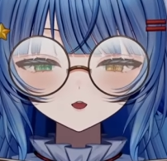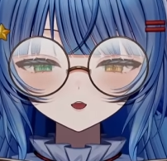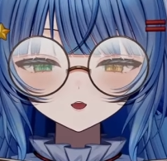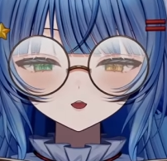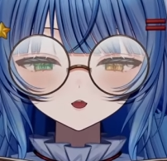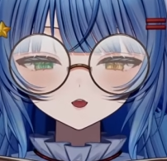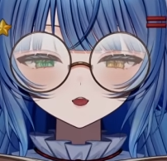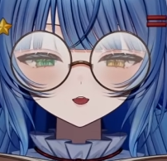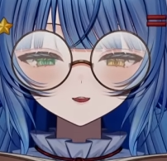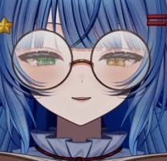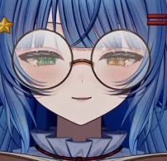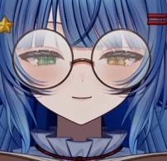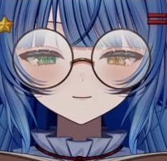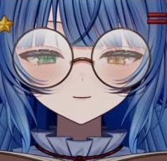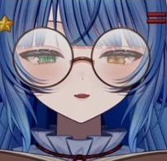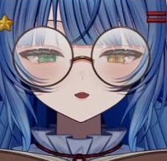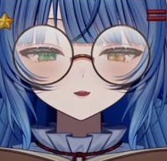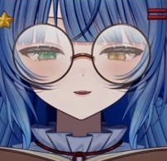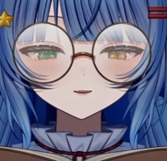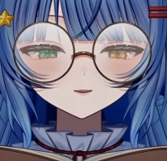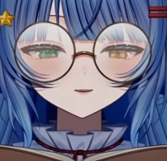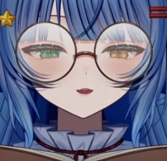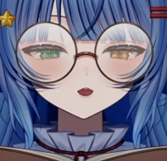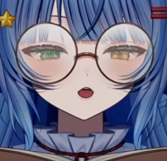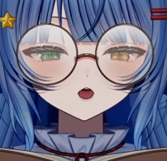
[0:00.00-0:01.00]
And
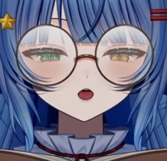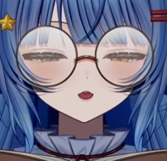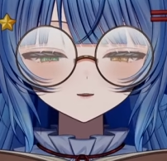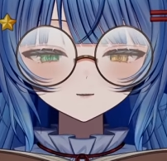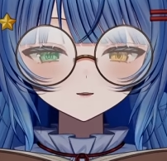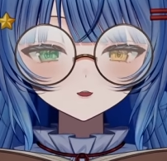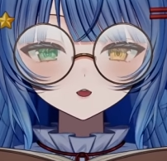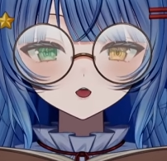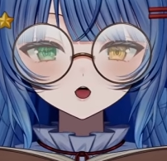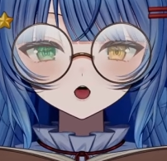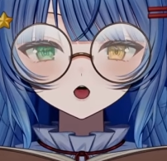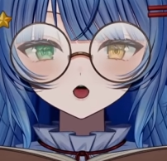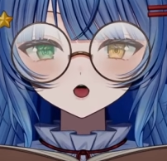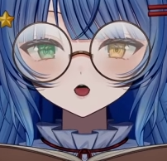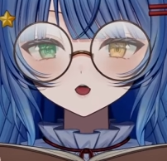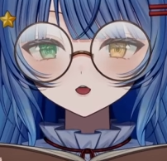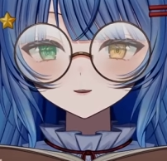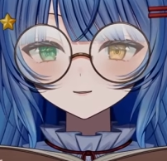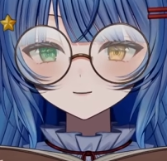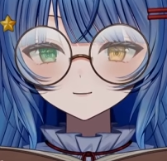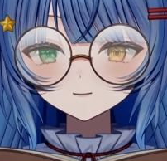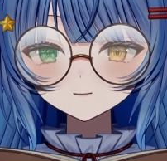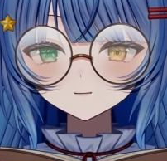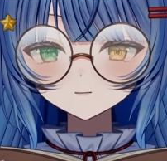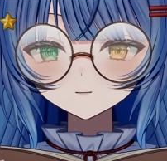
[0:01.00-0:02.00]
depending on the
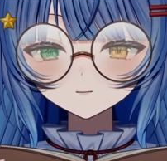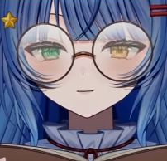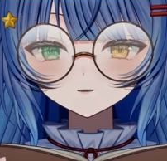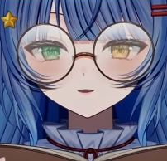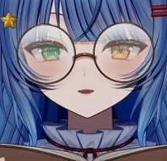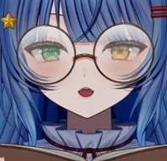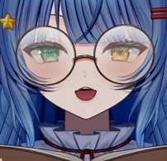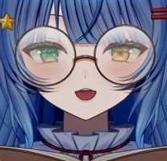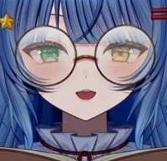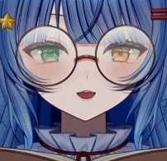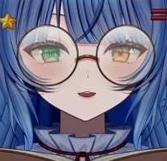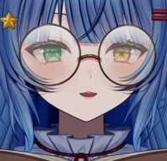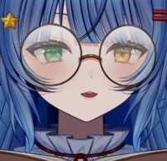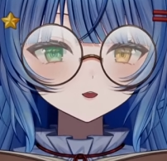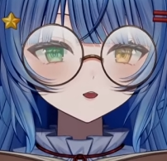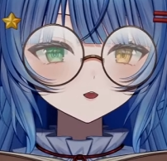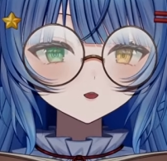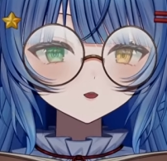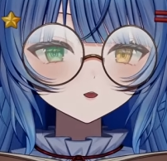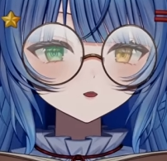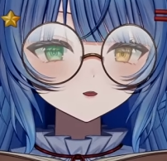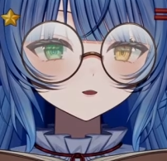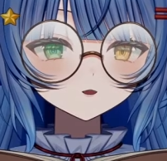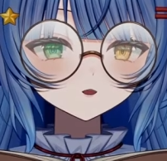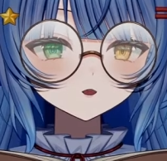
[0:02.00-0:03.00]
odds or the
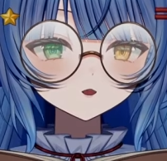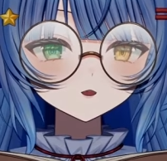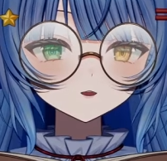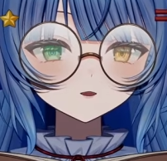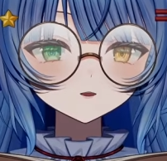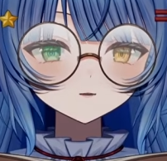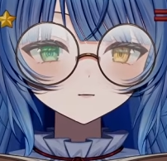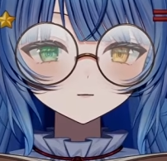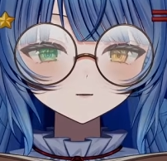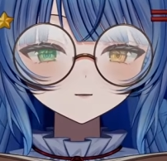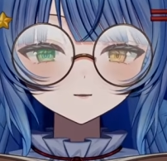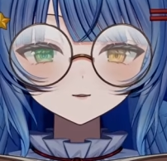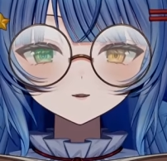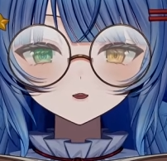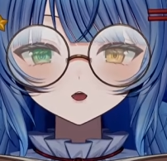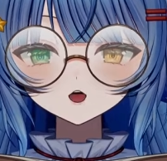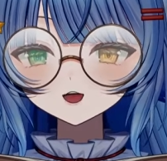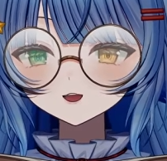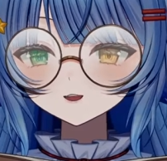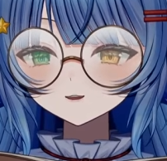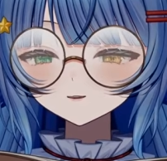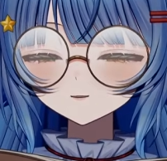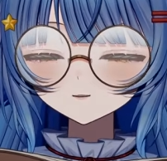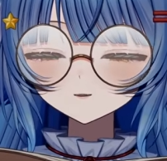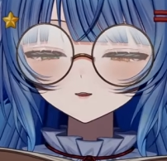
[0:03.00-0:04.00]
likelihood, you can
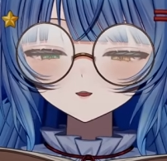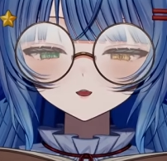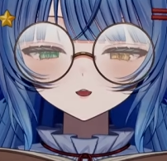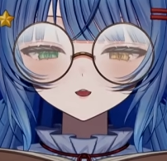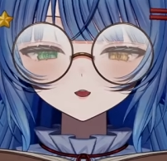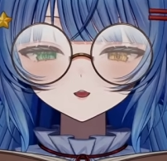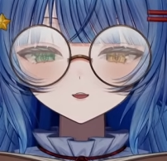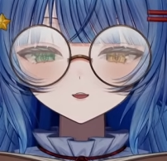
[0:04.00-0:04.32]
change the